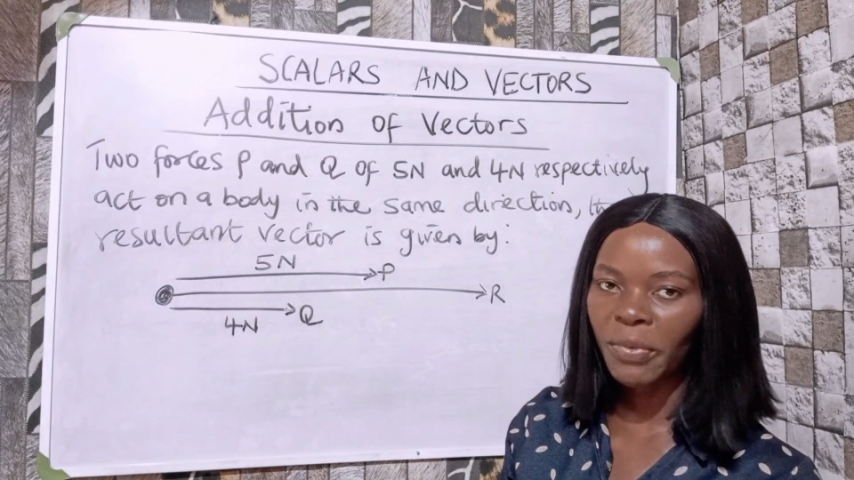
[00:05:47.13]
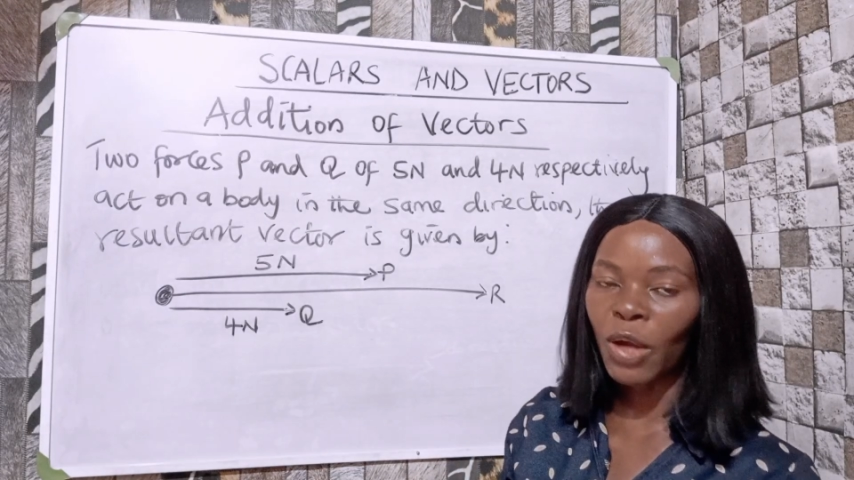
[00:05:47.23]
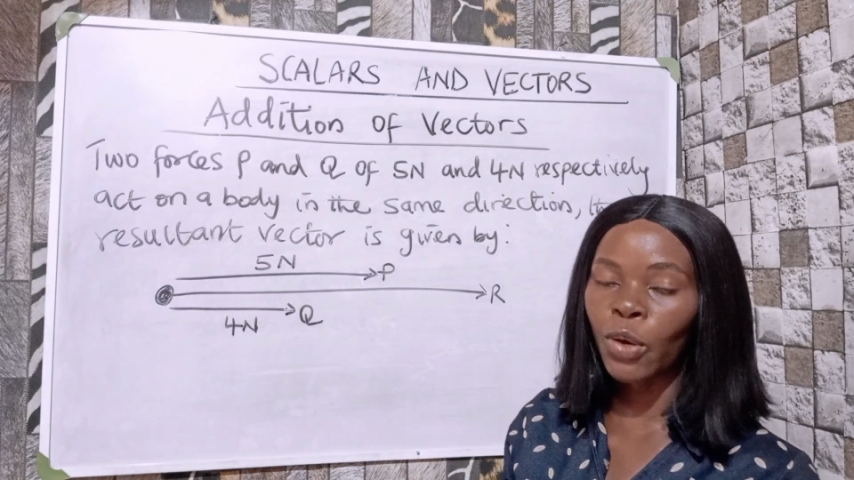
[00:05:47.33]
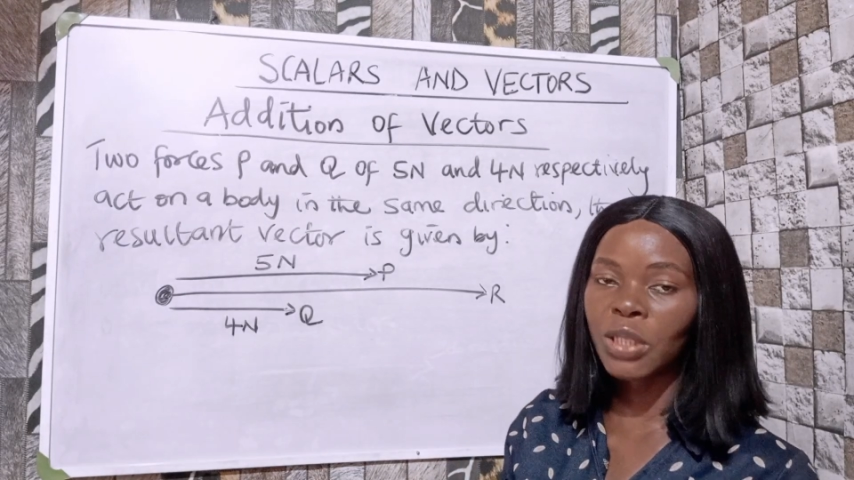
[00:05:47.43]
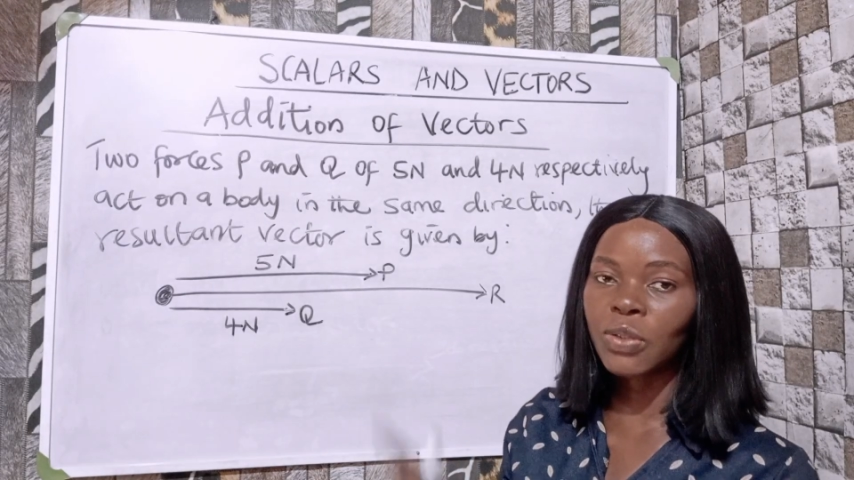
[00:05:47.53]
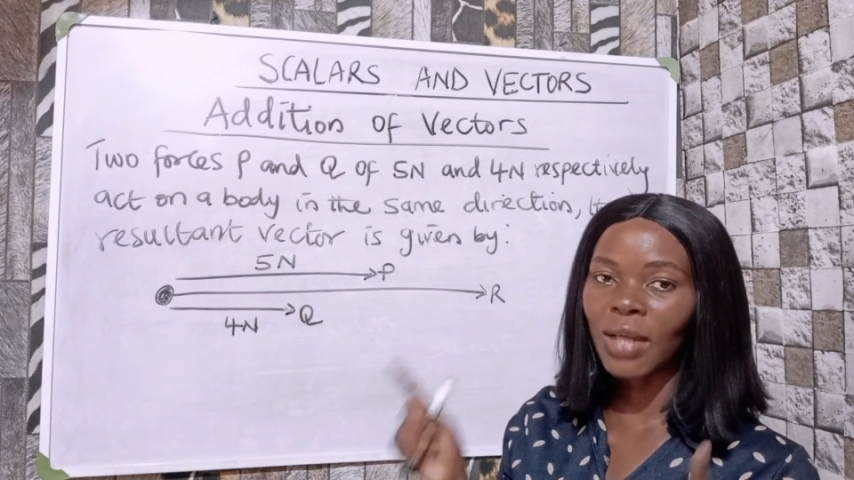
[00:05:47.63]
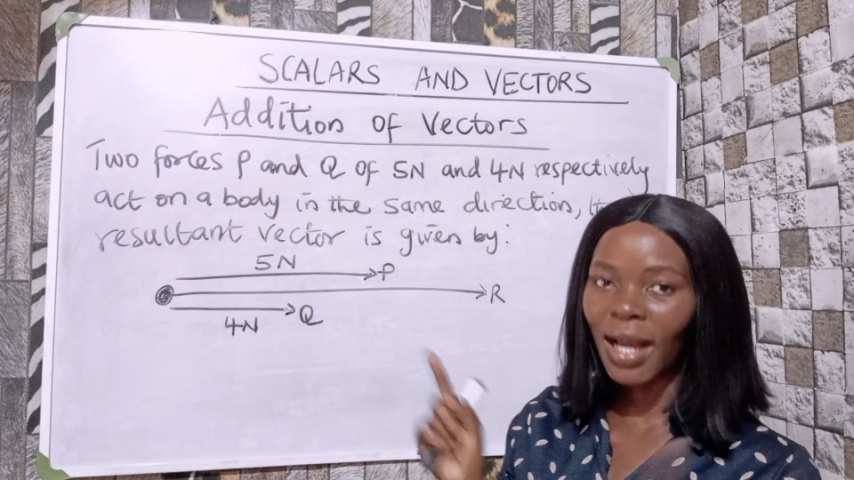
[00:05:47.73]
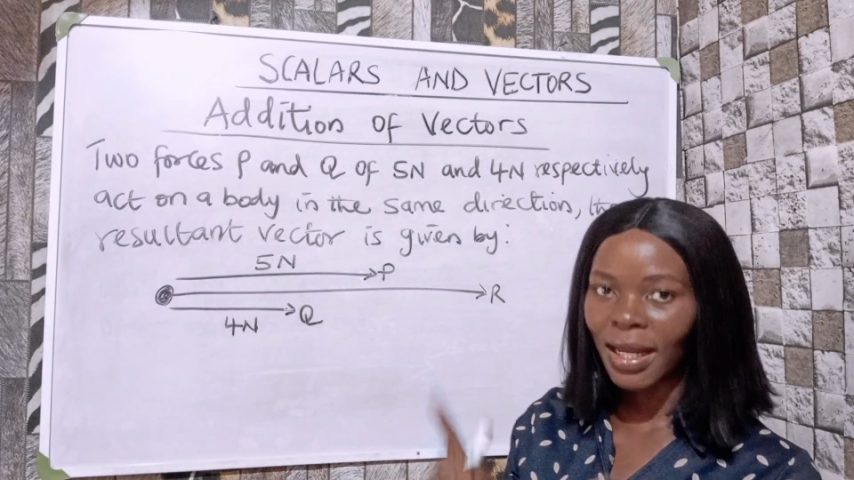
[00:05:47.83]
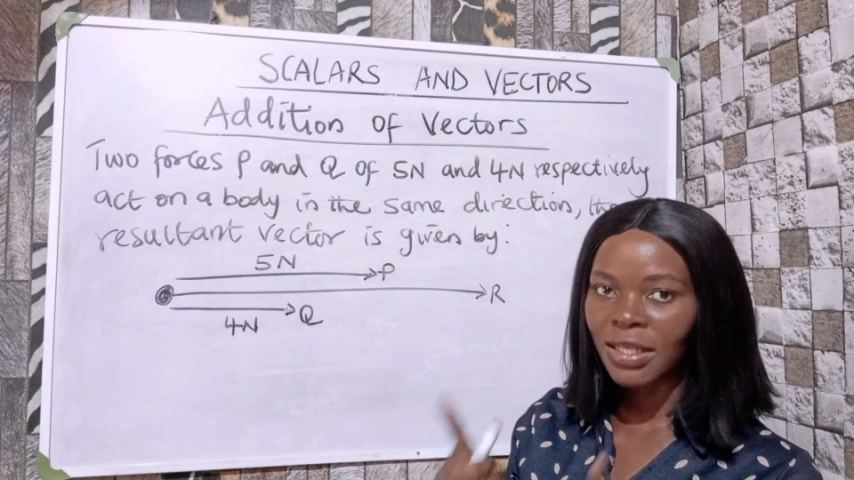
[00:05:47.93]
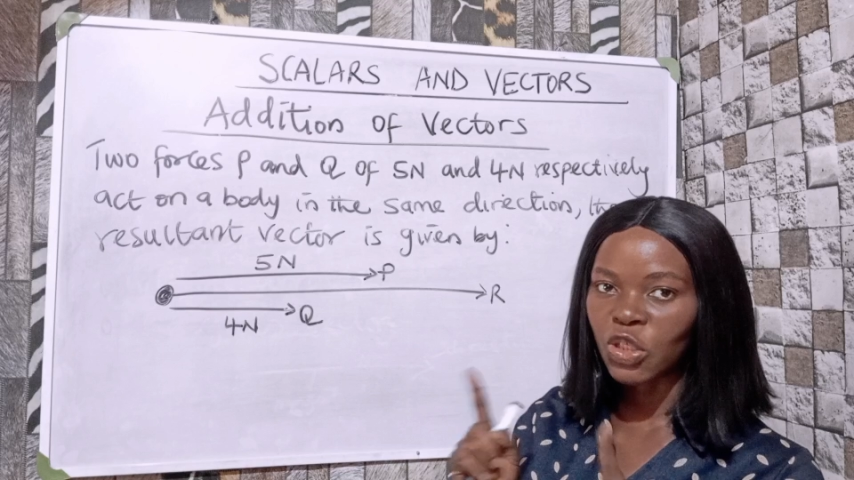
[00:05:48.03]
we are going to
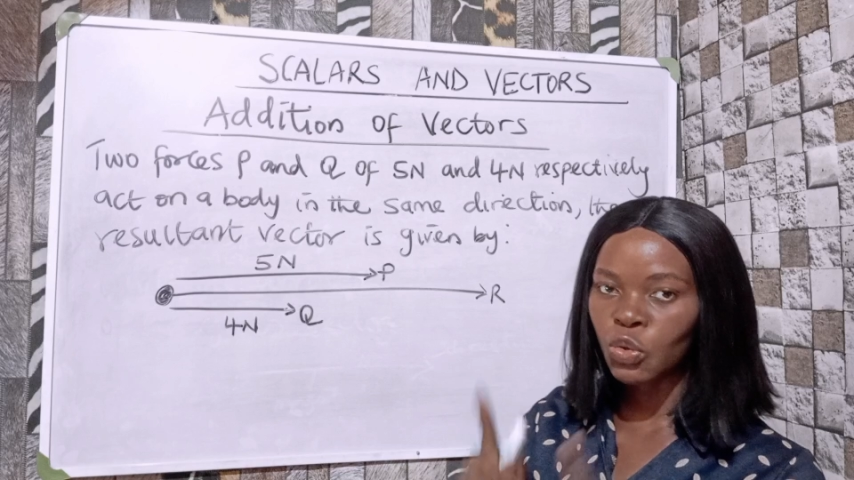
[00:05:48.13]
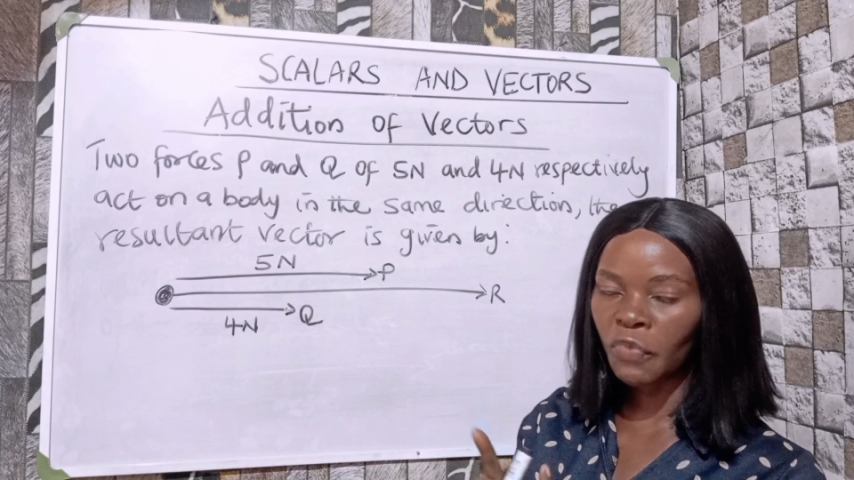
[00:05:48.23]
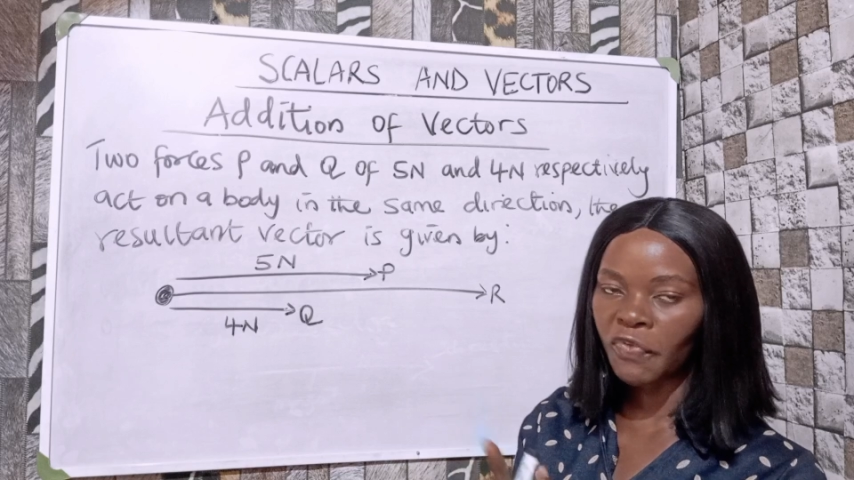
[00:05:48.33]
add the two